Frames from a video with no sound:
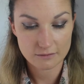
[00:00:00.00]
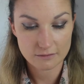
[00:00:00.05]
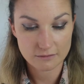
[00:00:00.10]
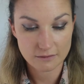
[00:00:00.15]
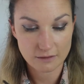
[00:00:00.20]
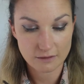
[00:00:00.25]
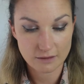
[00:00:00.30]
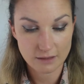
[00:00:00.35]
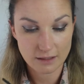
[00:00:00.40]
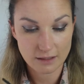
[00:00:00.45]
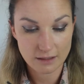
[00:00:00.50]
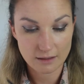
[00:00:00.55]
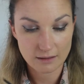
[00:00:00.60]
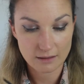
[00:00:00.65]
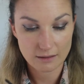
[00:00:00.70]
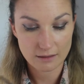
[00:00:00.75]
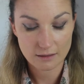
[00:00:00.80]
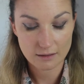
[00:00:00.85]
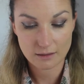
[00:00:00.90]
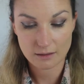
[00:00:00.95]
just so you get
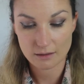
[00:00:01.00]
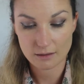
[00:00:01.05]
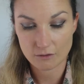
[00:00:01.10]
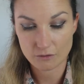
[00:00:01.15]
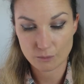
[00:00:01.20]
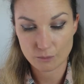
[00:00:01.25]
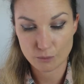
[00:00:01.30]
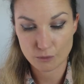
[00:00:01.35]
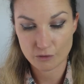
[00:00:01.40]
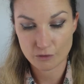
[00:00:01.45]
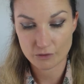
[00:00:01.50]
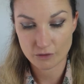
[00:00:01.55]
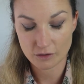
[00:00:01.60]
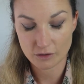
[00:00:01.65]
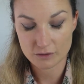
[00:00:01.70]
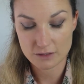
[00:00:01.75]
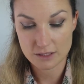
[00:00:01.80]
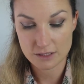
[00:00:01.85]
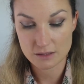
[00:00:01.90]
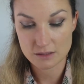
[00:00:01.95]
enough
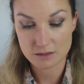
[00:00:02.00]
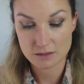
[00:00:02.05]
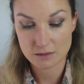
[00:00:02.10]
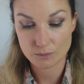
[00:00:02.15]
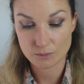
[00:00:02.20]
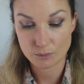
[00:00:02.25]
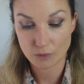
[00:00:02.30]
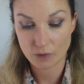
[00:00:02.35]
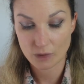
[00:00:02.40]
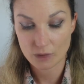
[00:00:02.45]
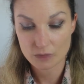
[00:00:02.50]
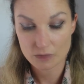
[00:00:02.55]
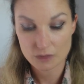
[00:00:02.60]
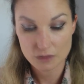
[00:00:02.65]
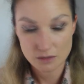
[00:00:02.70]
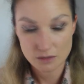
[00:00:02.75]
product into the brush.